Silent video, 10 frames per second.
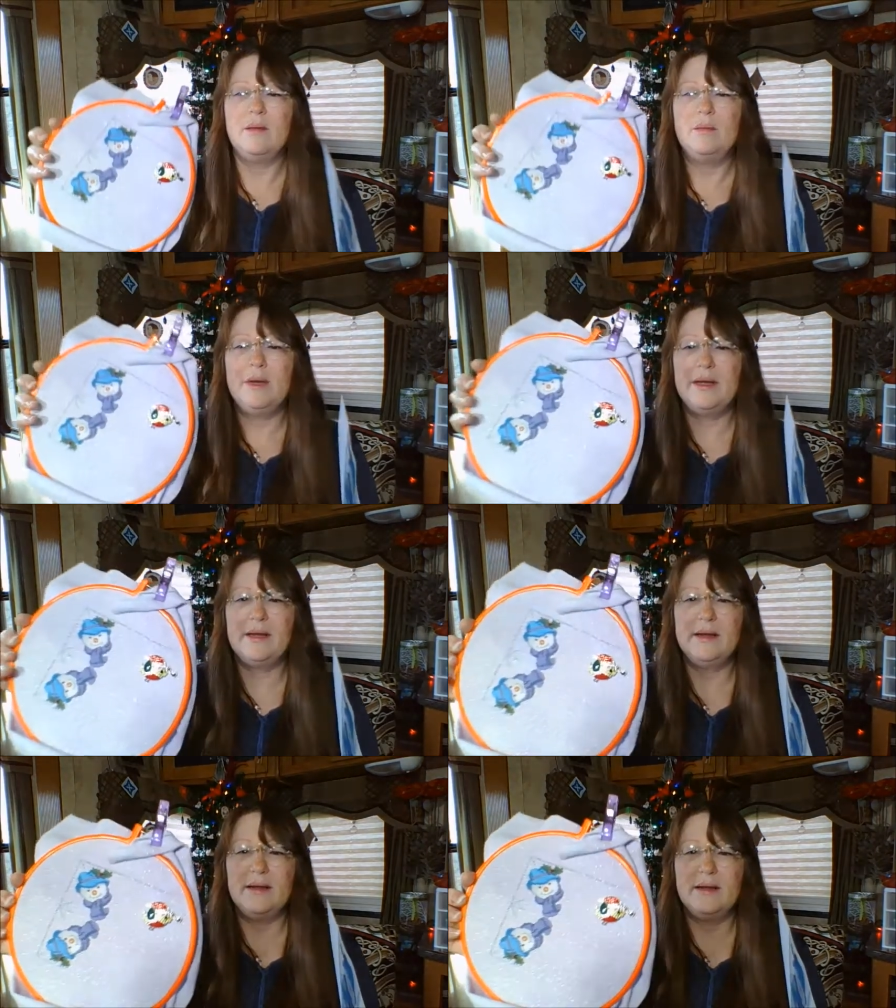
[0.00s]
But,
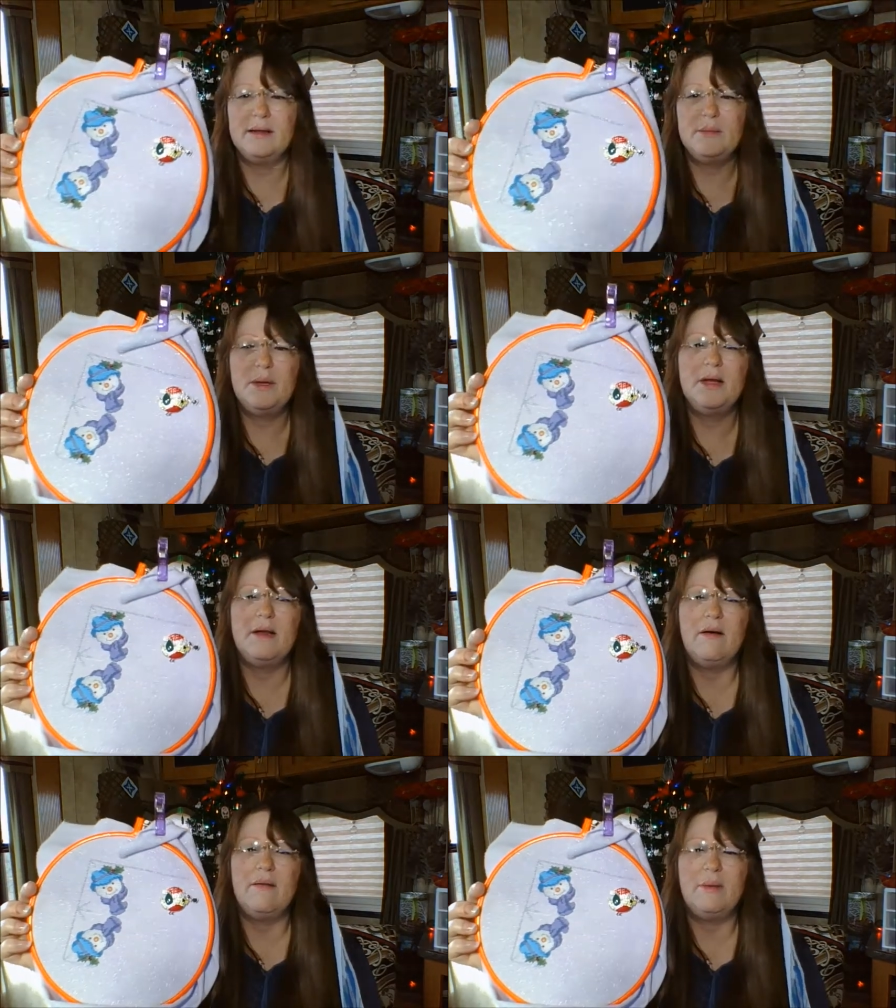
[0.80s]
oh
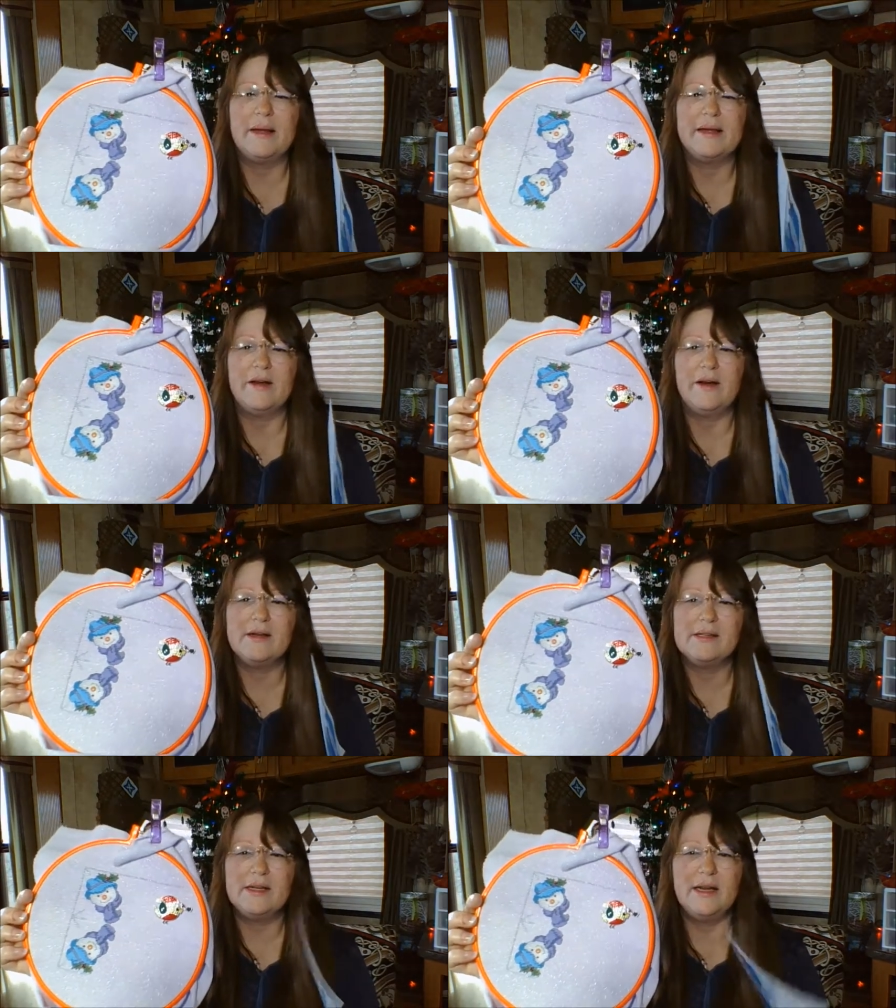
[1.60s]
my
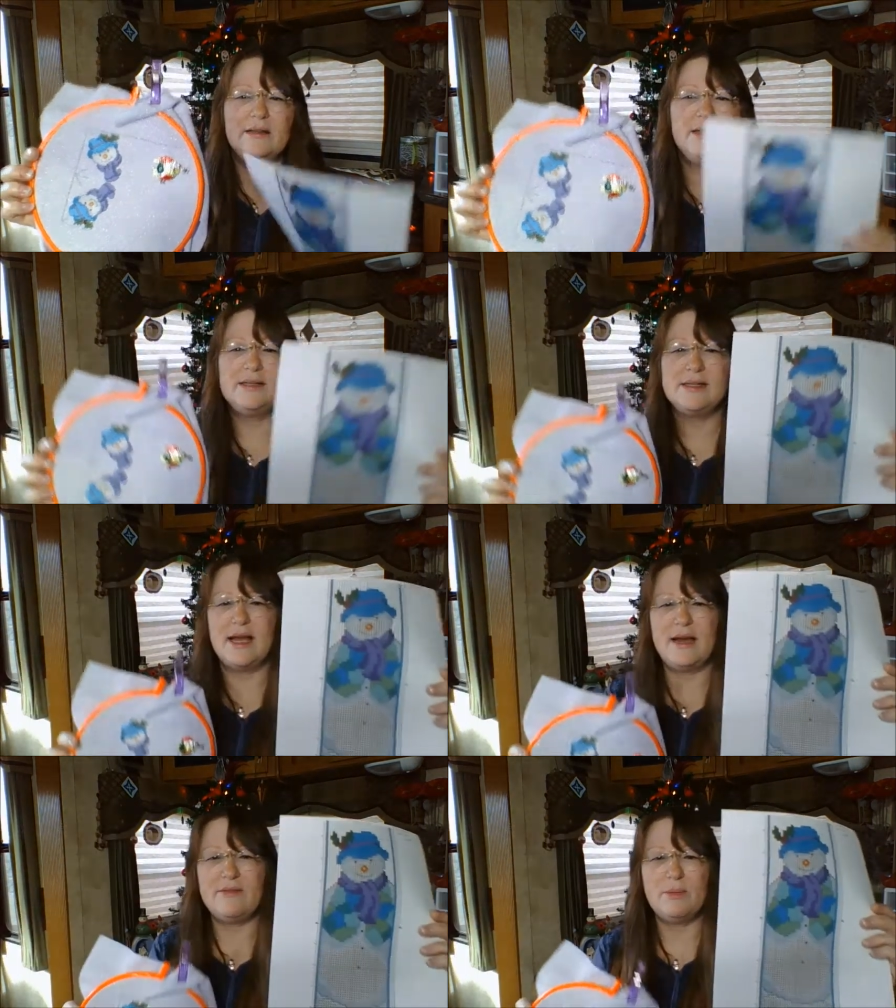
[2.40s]
gosh. And then to
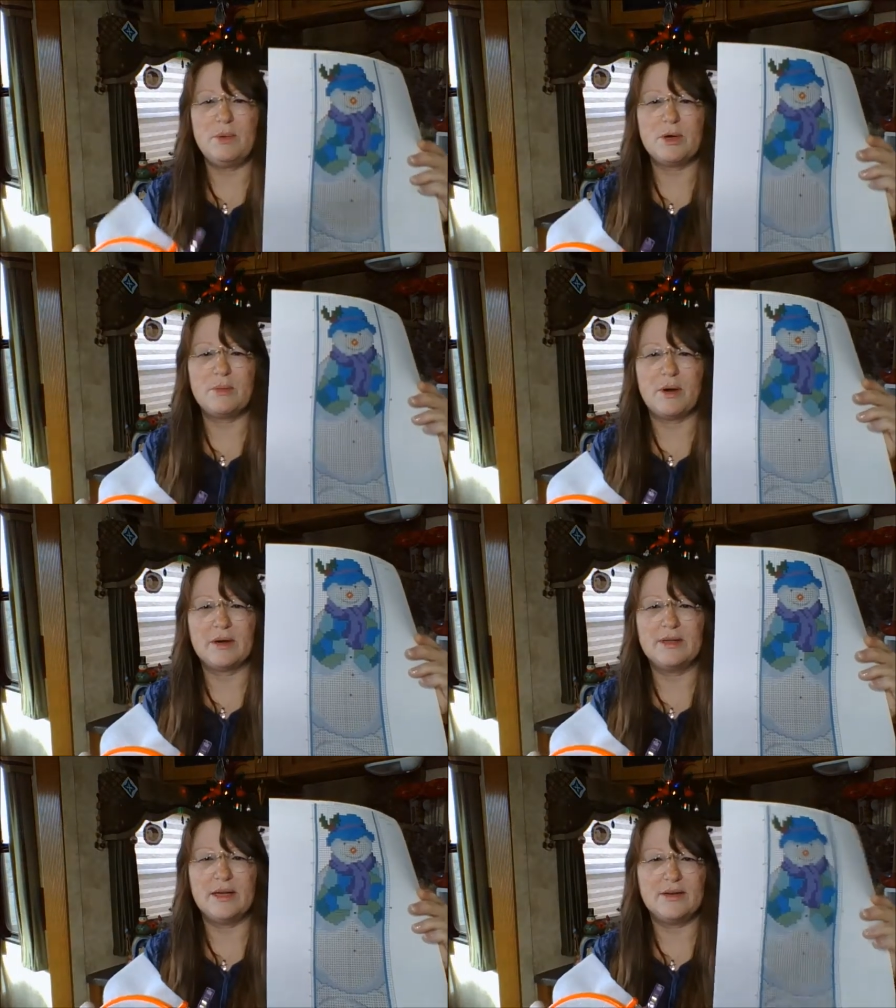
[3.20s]
have a bookmark
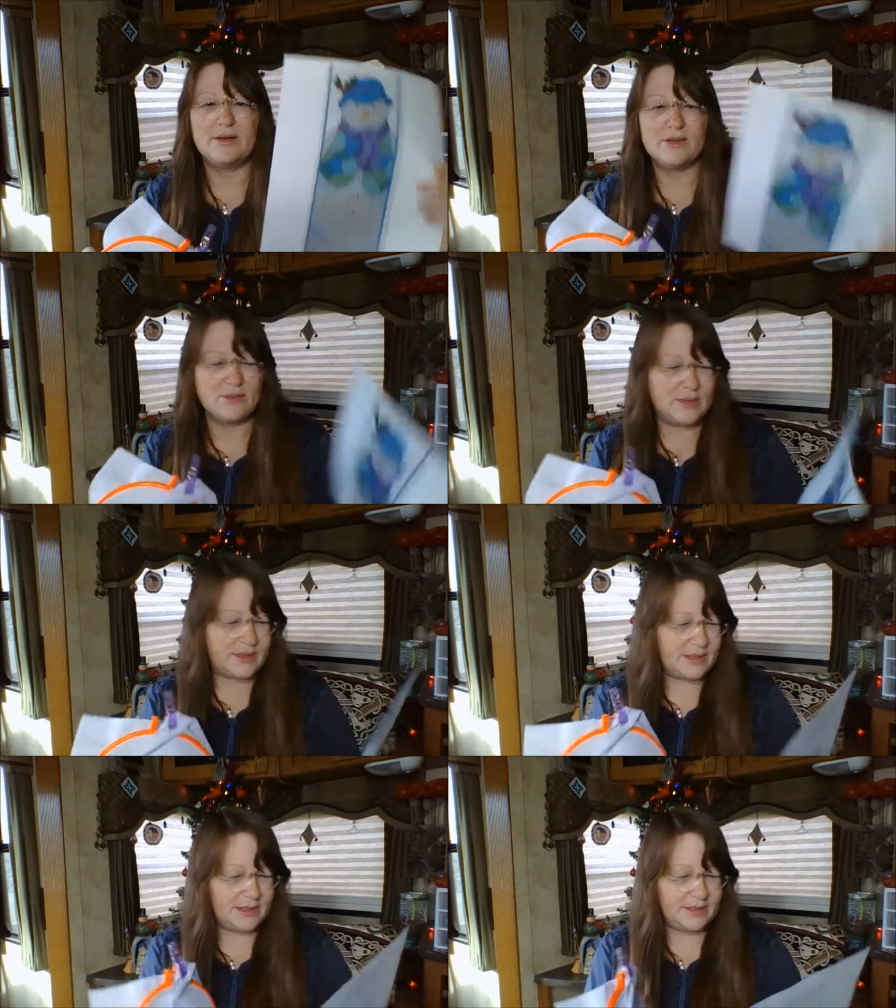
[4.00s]
that goes with
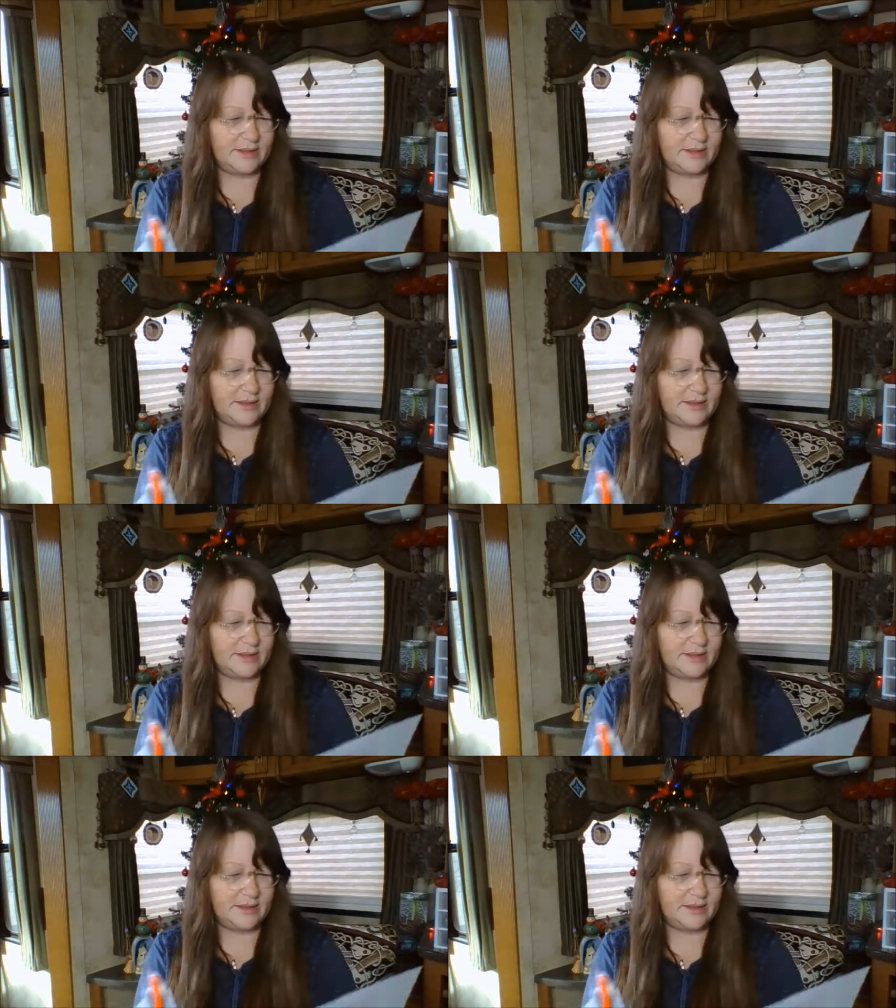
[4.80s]
it.